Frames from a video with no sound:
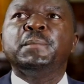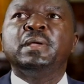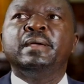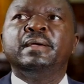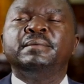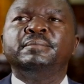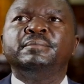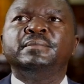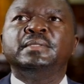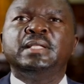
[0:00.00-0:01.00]

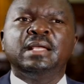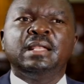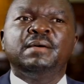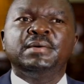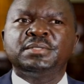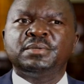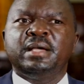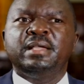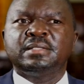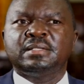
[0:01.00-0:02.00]
they allow us to
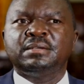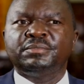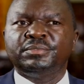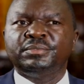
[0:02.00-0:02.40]
hire staff.